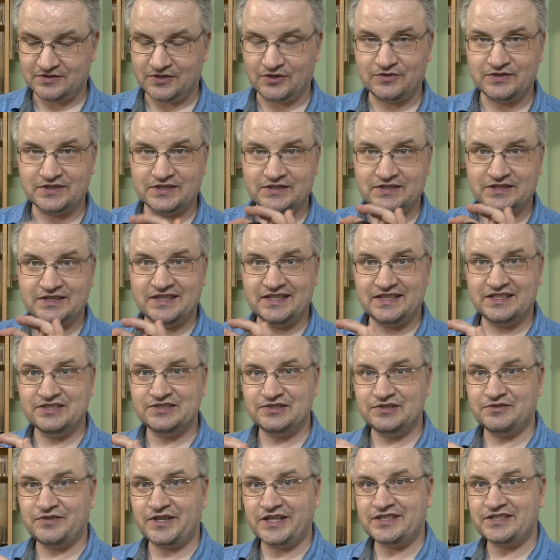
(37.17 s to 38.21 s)
Only in this
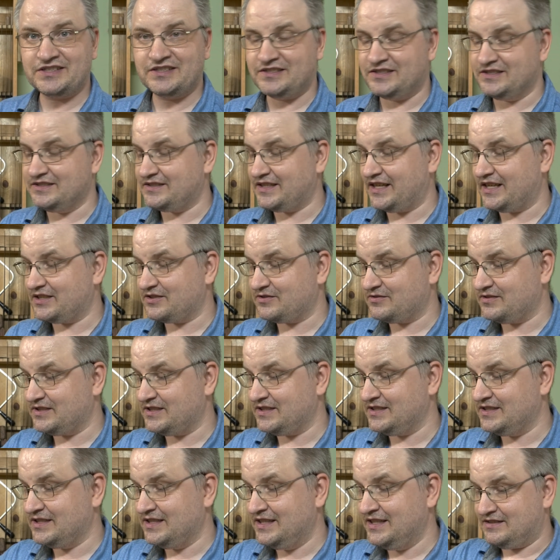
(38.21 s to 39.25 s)
direction it's
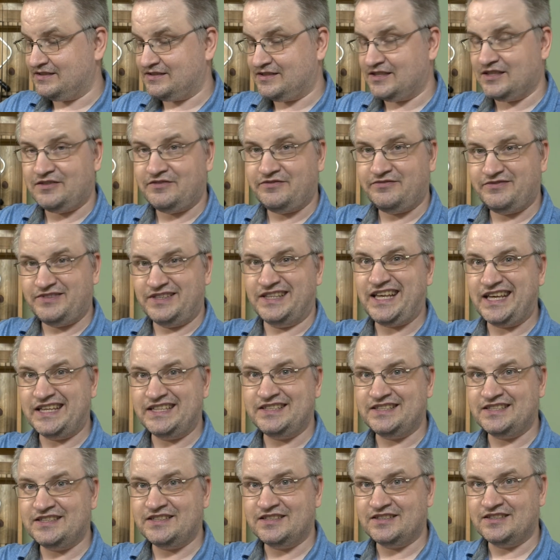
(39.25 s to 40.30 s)
actually
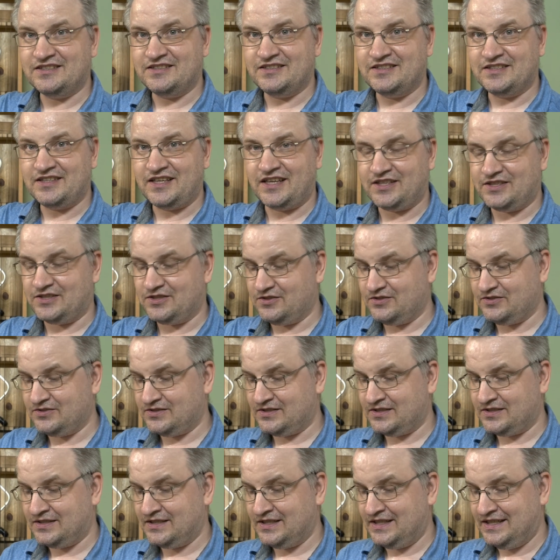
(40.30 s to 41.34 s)
self-tightening the
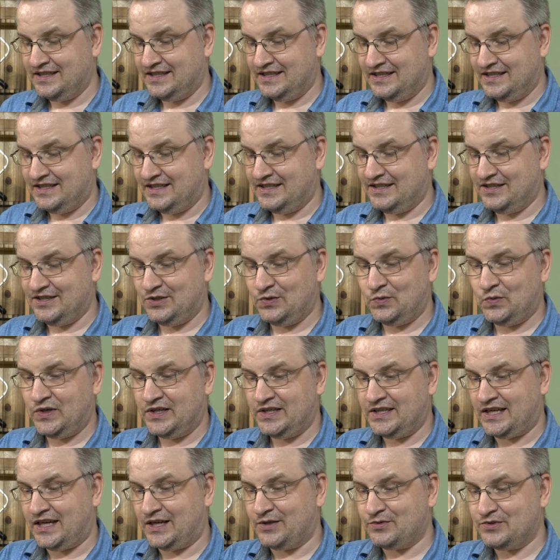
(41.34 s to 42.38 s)
handles. In the
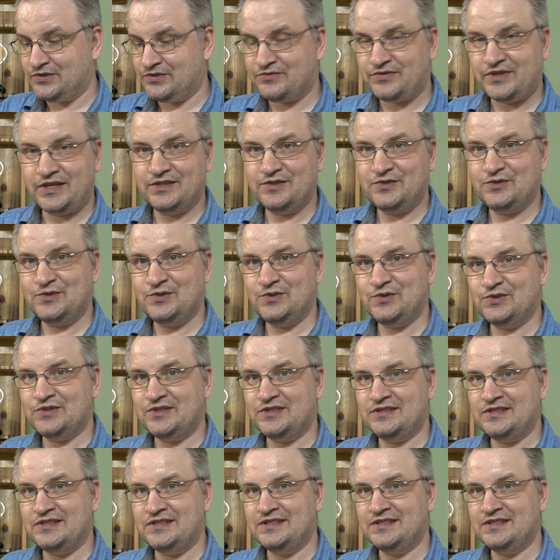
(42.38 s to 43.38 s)
way I was trying to use it,